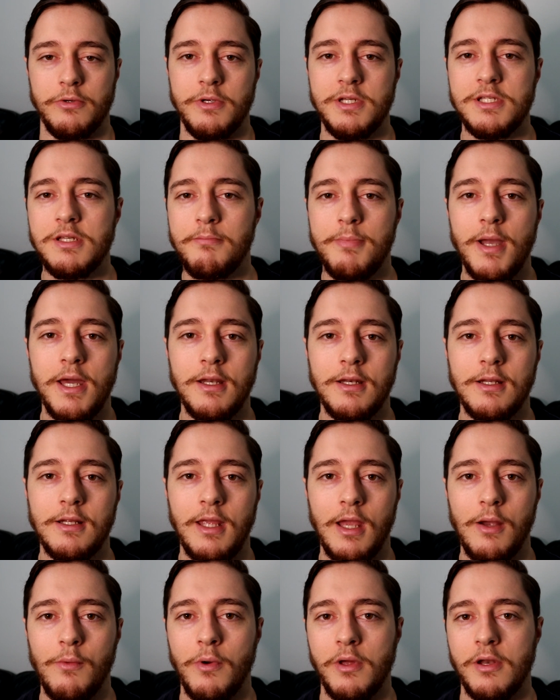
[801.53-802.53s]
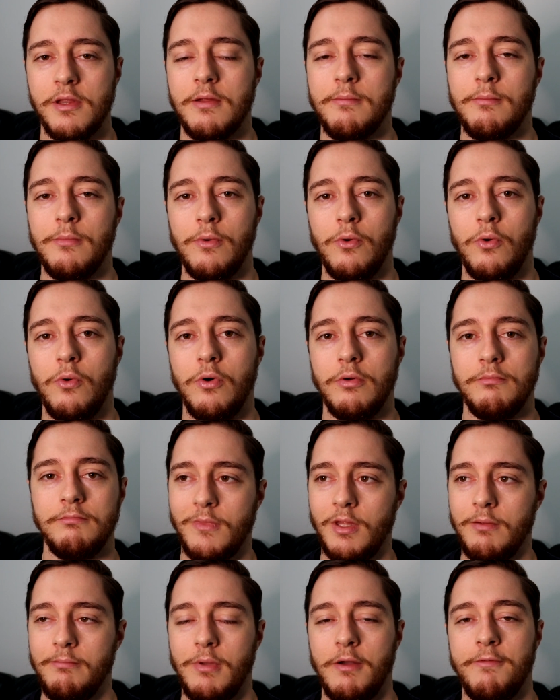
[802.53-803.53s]
or is it better to get one of the more
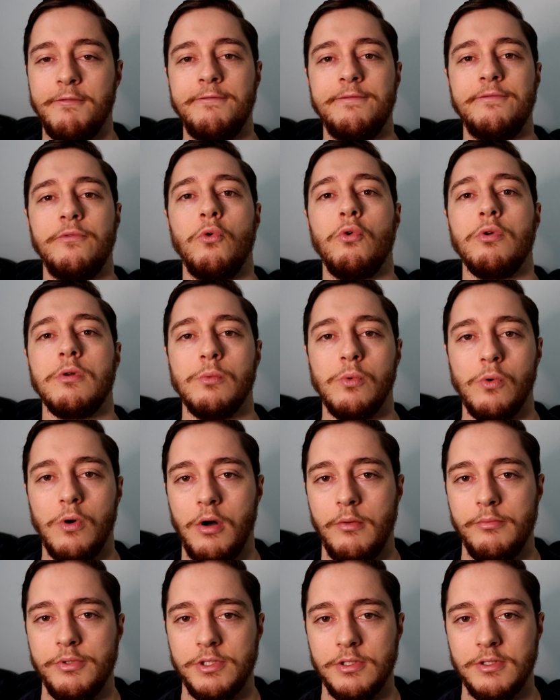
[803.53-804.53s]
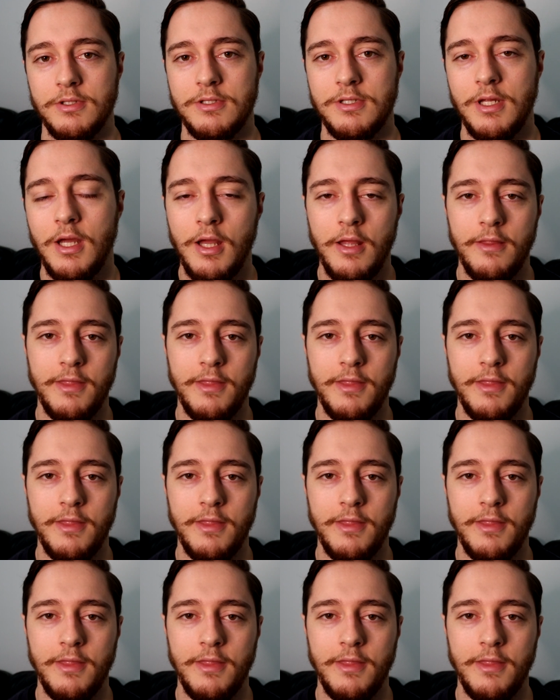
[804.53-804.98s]
affordable options?